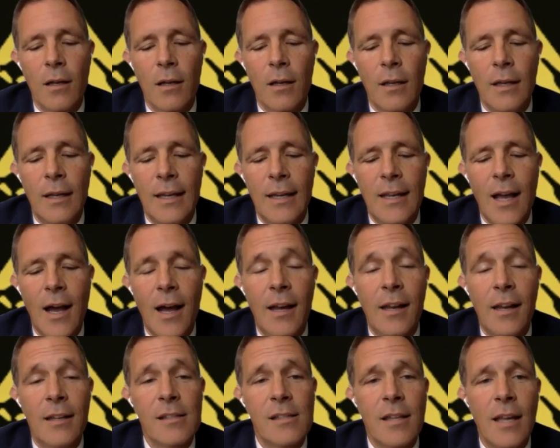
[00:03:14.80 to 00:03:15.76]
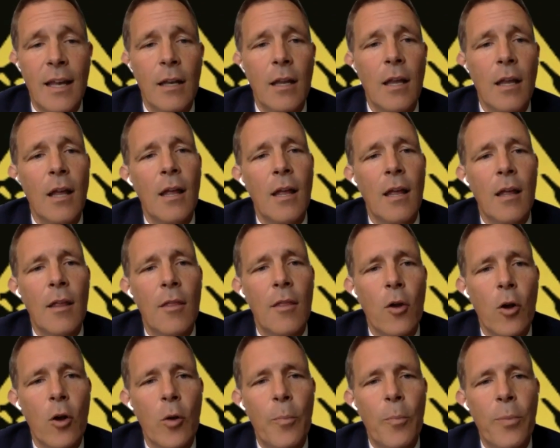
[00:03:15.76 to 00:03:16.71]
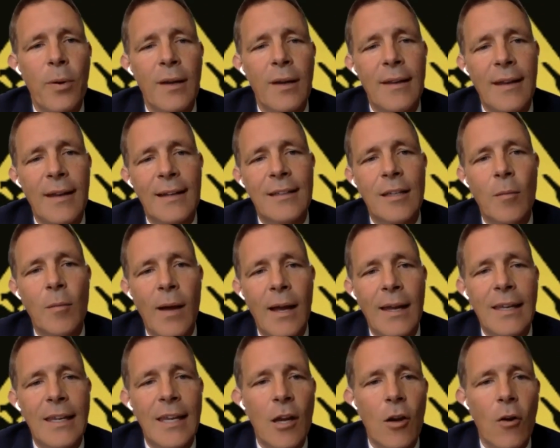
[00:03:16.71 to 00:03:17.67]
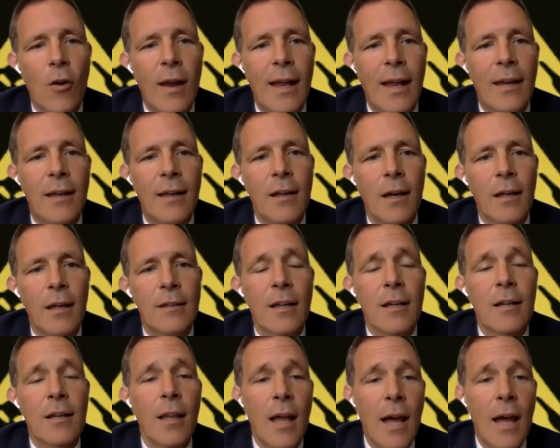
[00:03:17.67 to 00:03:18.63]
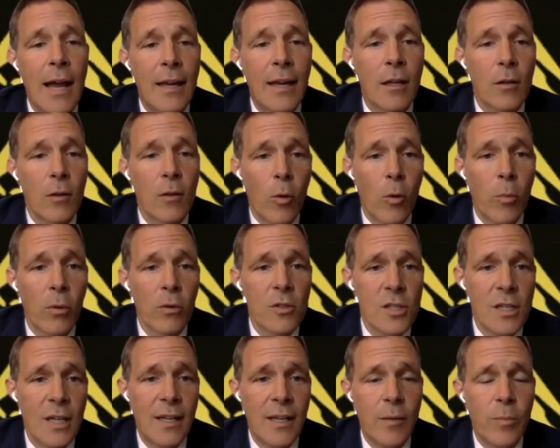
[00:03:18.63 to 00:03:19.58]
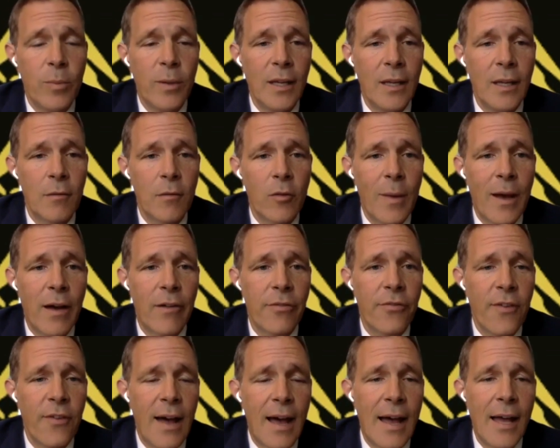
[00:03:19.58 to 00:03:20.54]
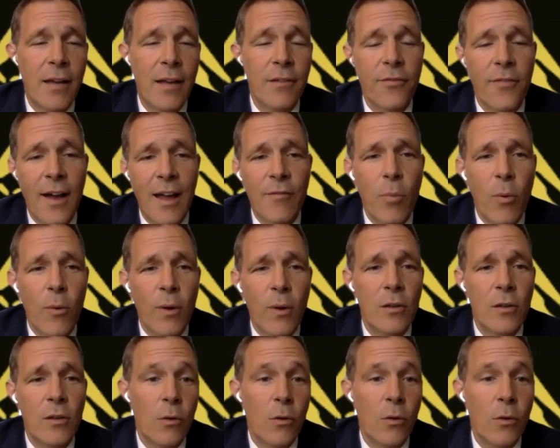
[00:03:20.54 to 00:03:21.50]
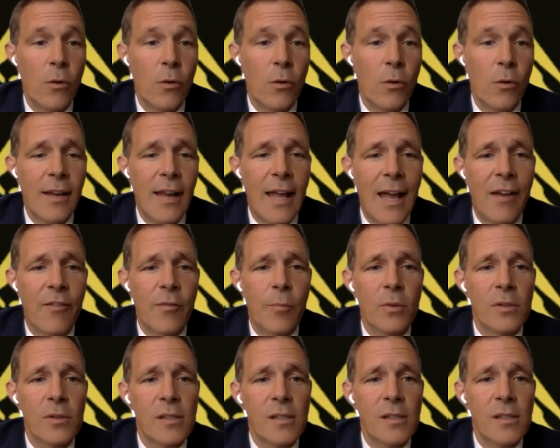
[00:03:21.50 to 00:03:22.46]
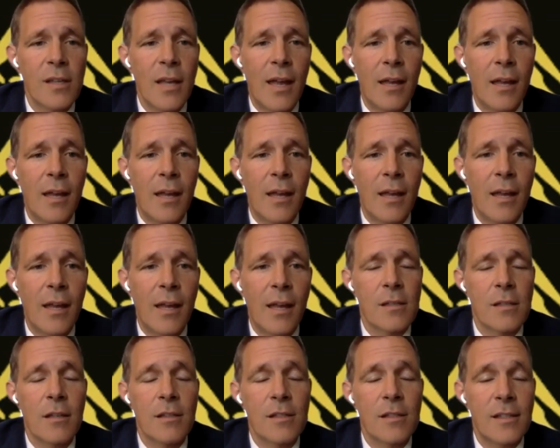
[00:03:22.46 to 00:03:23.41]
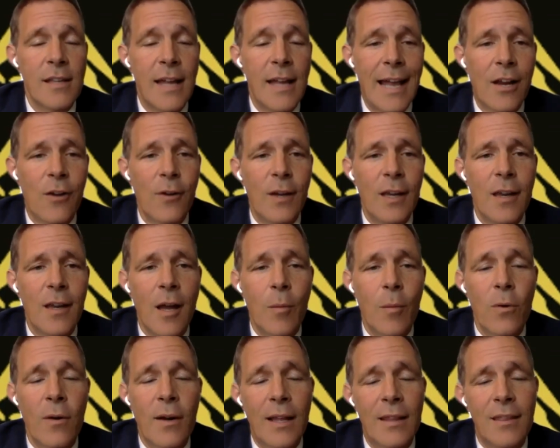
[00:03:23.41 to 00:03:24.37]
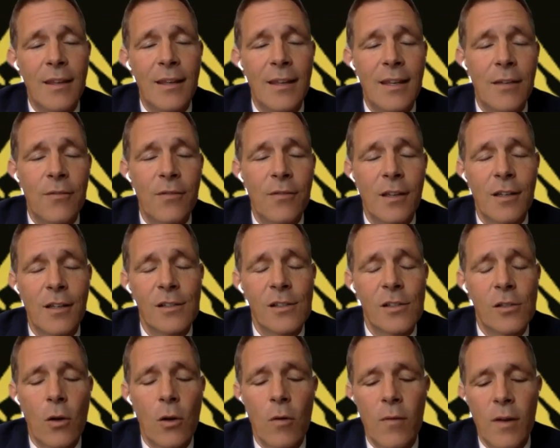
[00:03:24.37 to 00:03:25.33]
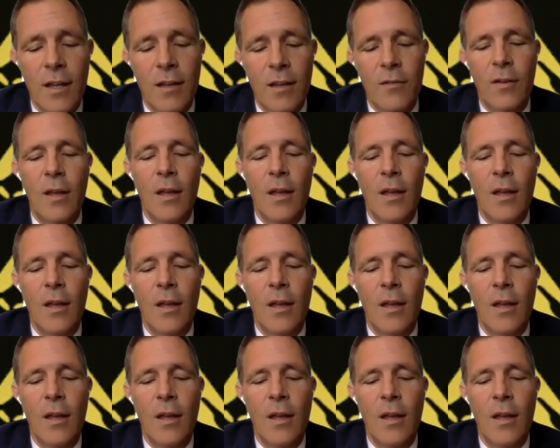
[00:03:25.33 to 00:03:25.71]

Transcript: Egon, is that they're predicting by year end a decline in global GDP of about 5.5%, which is staggering number, I think even conservative.